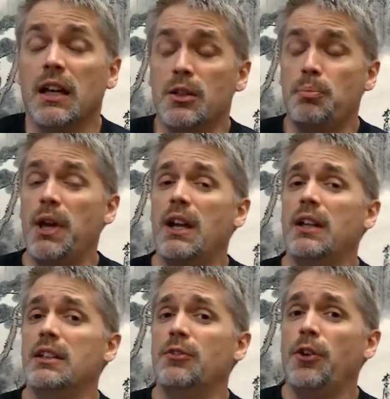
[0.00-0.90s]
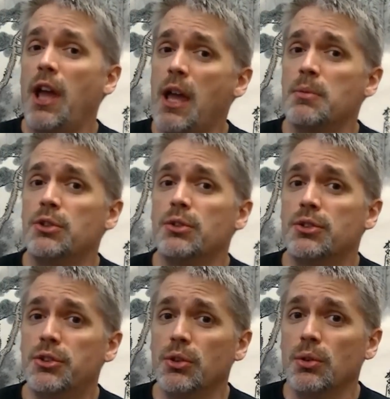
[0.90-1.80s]
It's a bad idea for
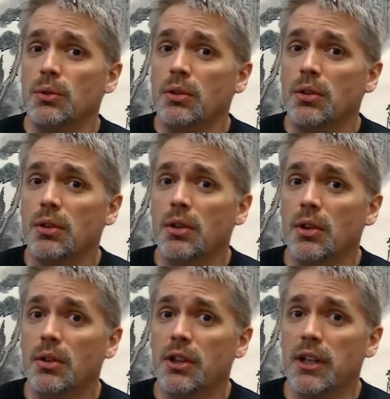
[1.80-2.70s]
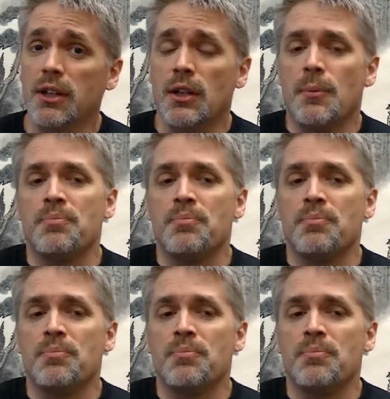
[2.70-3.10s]
amateurs too, okay?